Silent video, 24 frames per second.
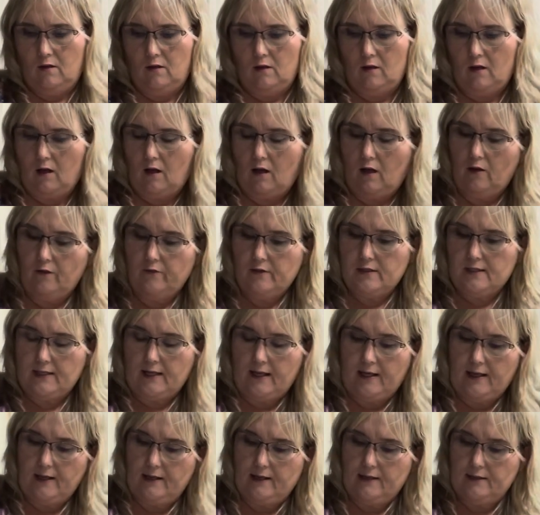all the
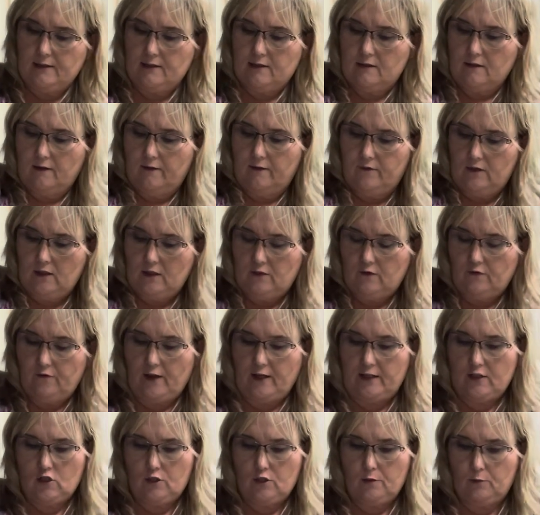sides of these
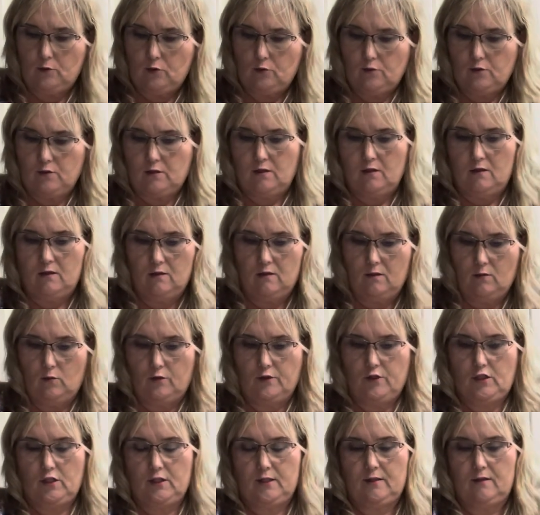vegetables,
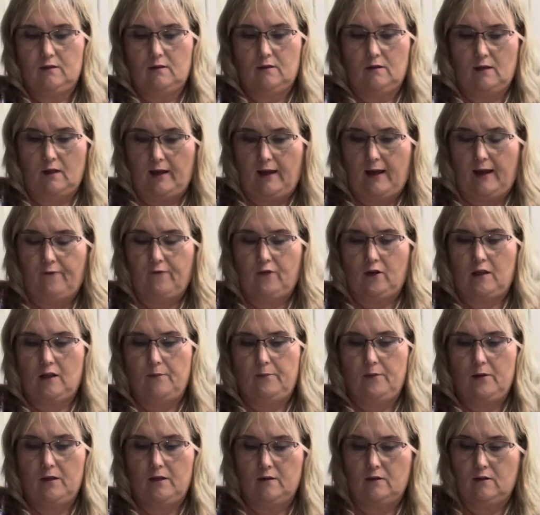which is a half a cup
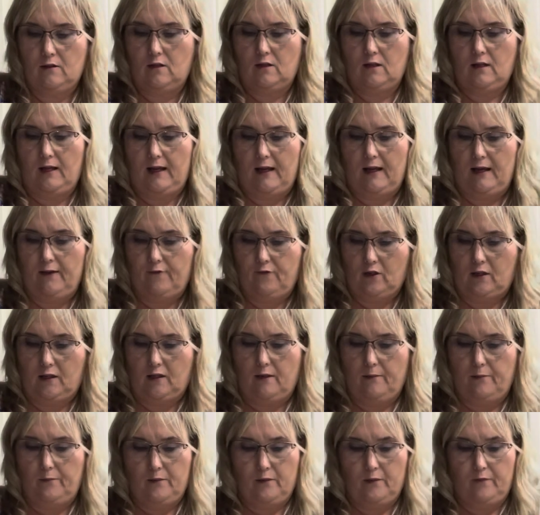of onion, a half a
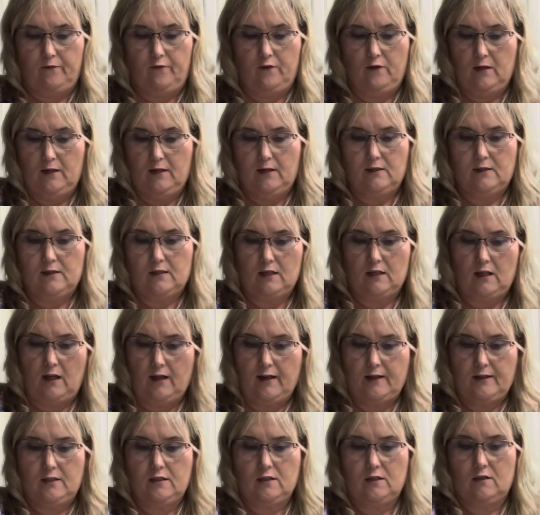cup of
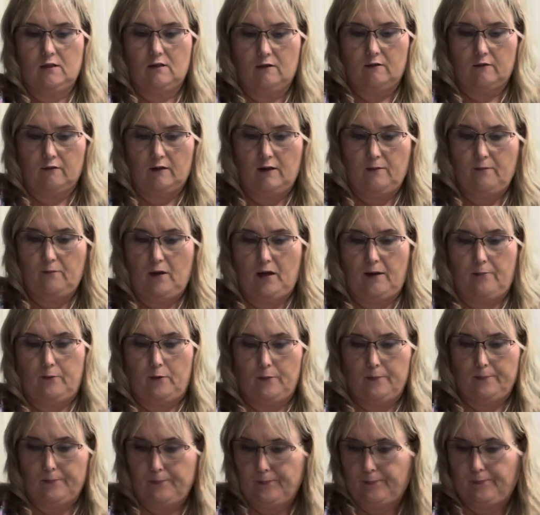sliced green pepper.
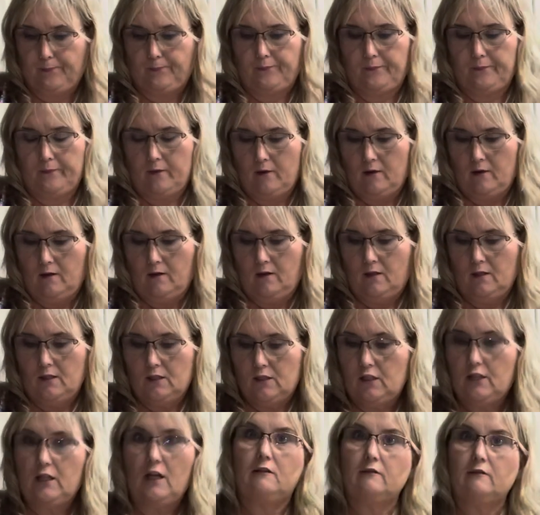Do
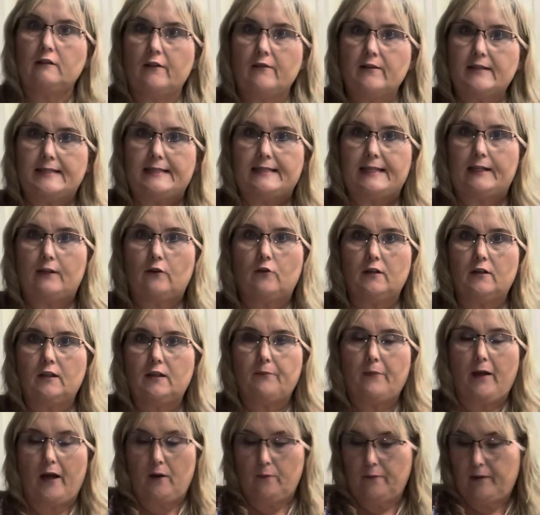y'all know the secret
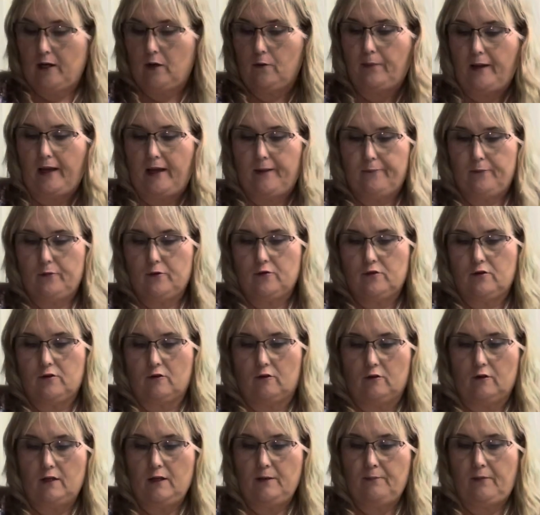about bell peppers or
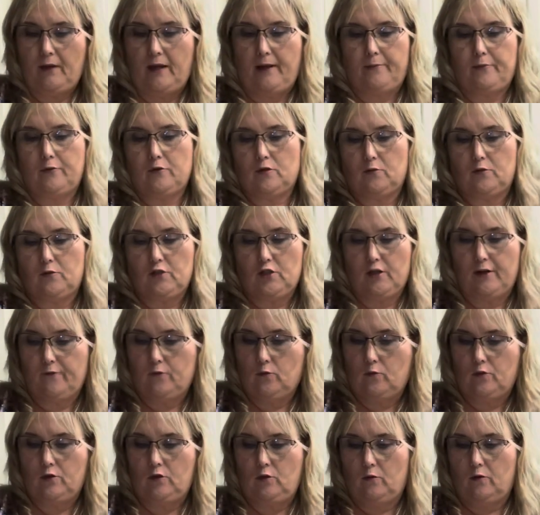green peppers, whichever
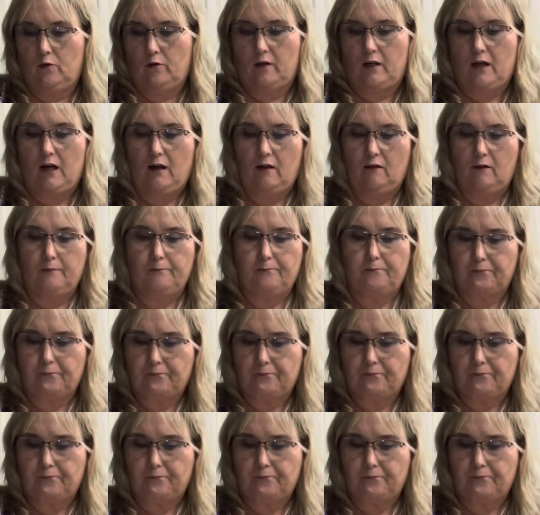one you want to call them?